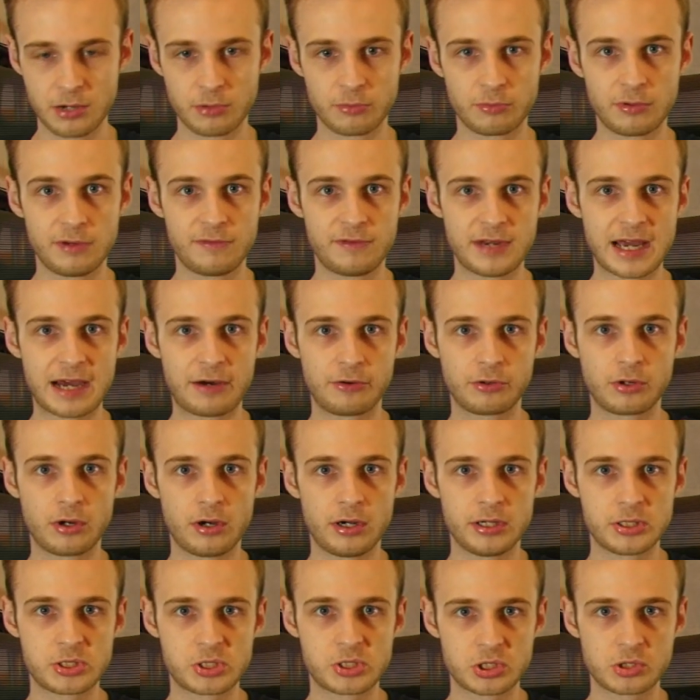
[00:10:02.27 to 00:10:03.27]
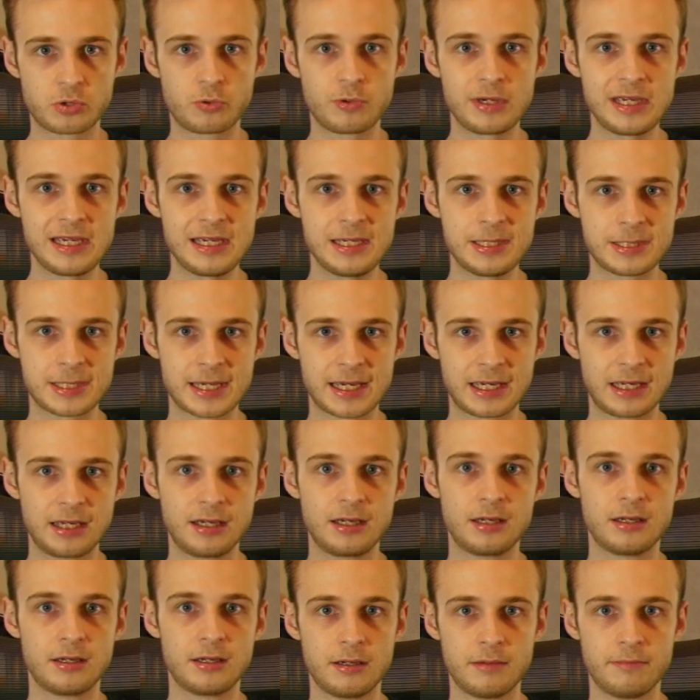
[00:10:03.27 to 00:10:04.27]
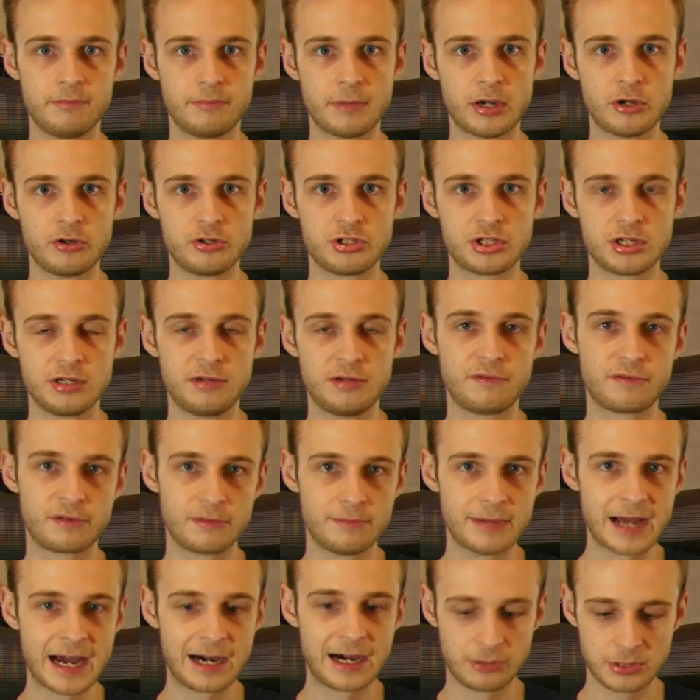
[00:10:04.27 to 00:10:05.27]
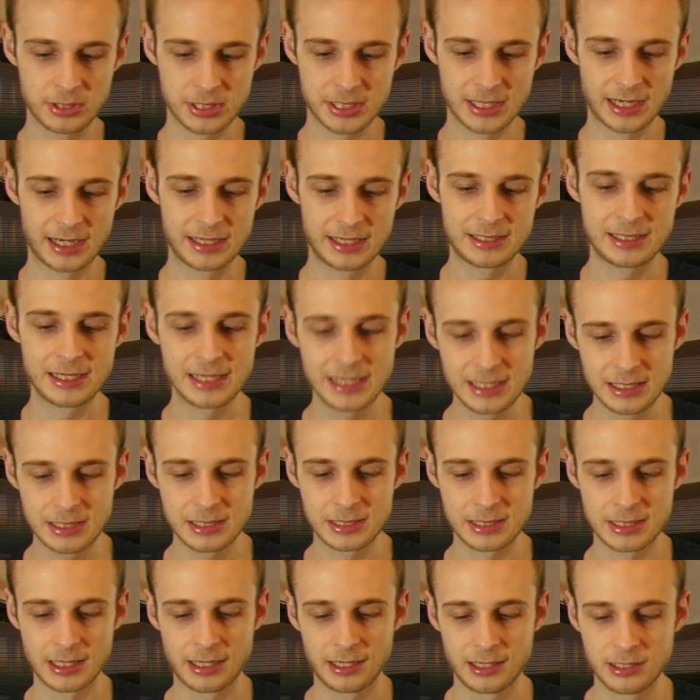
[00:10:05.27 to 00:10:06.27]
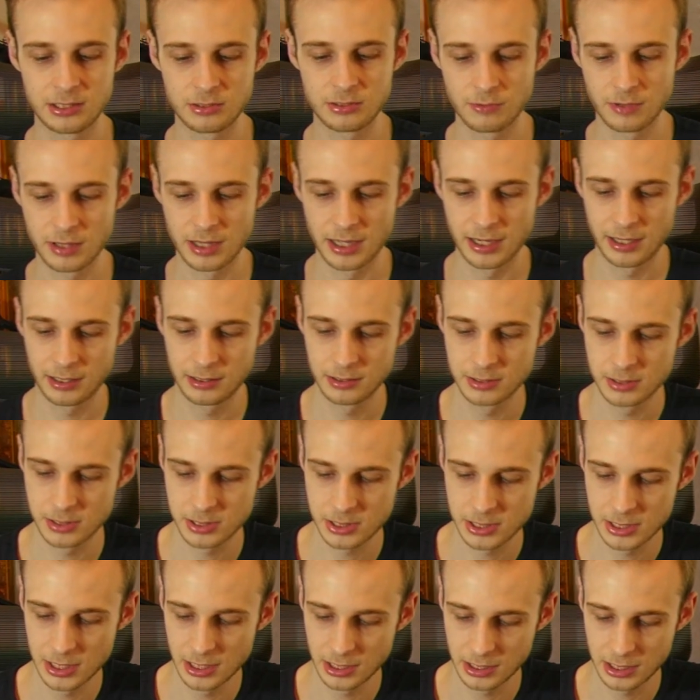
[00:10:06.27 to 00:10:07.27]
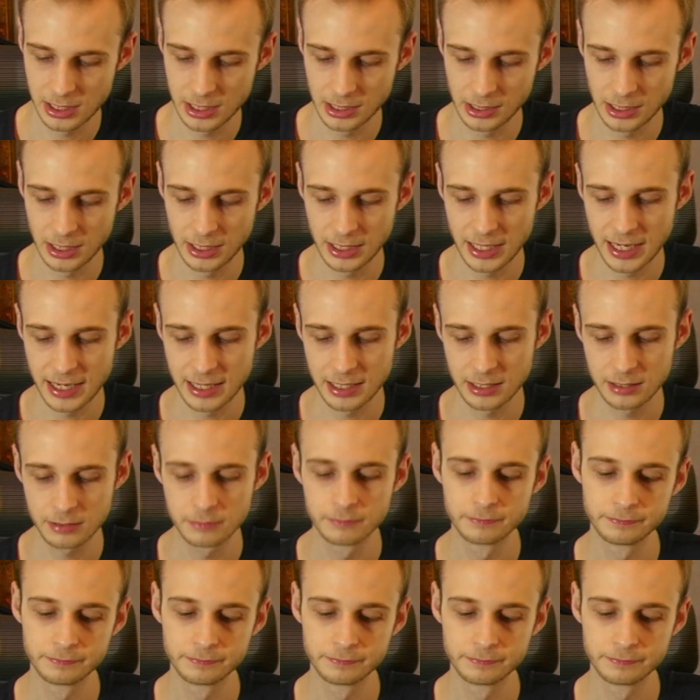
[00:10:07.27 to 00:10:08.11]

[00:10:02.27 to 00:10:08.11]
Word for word: We've now got a squeezing motion from outside to inside with our circular layer,